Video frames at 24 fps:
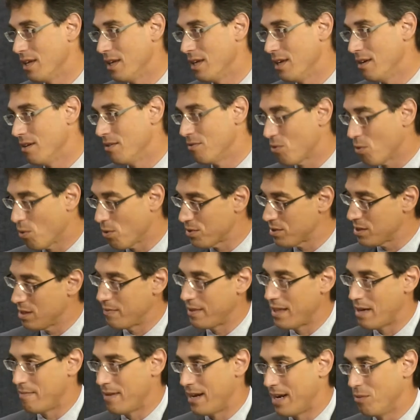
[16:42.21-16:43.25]
Of course, some of
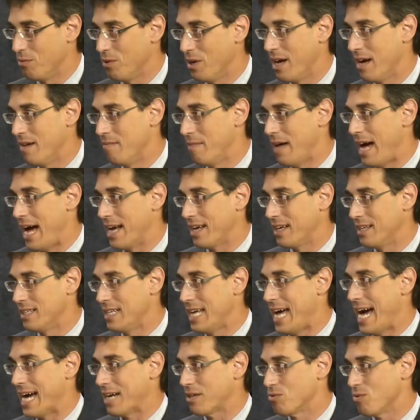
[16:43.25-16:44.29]
that money will come back in
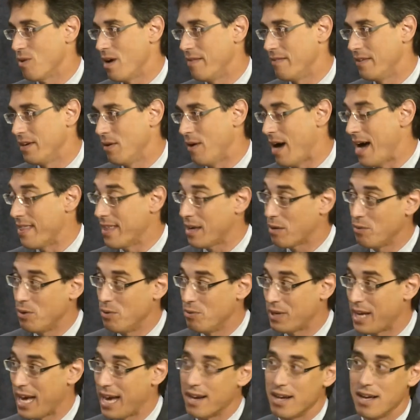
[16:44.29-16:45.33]
tax revenue. I think we
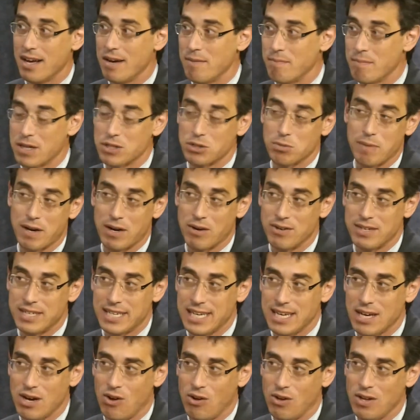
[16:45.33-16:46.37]
would get a much better
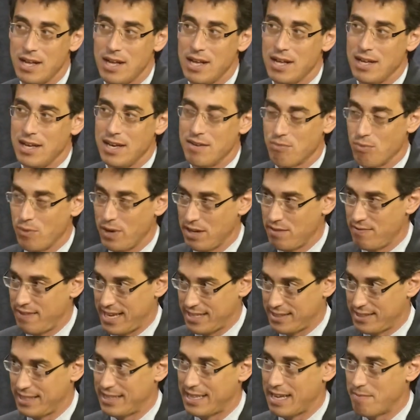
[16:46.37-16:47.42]
deal if we
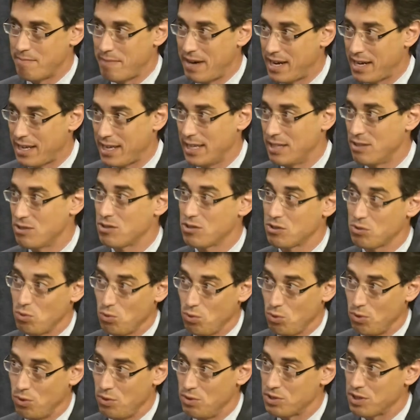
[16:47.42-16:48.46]
invested that money in
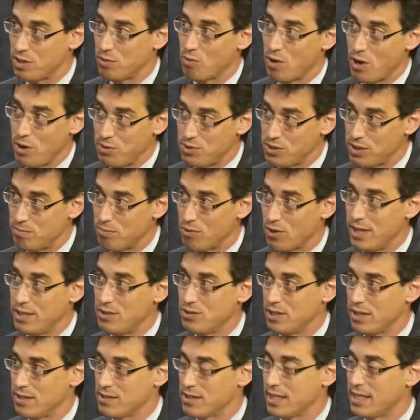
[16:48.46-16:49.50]
schools and roads and
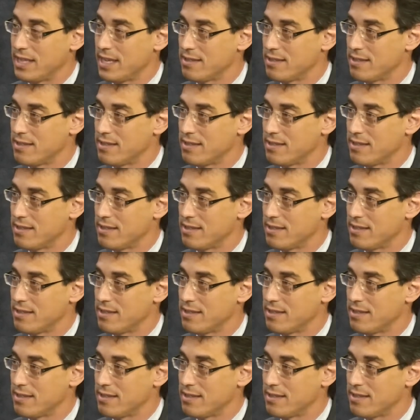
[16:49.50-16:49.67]
bridges and these